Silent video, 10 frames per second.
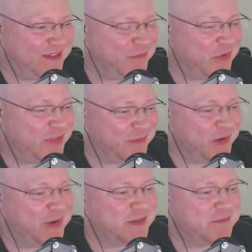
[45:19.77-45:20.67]
Both
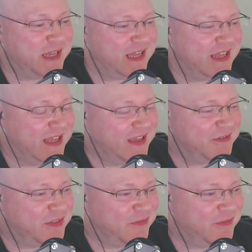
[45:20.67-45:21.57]
of them looked at me
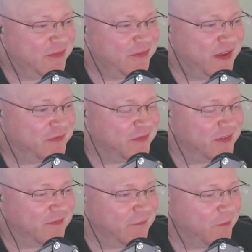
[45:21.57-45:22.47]
with a face of,
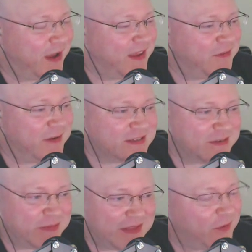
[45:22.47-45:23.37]
"Why are you
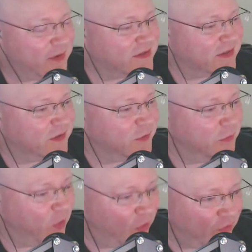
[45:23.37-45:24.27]
asking me that question, you
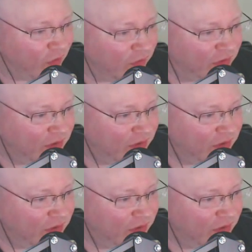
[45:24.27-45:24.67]
moron?"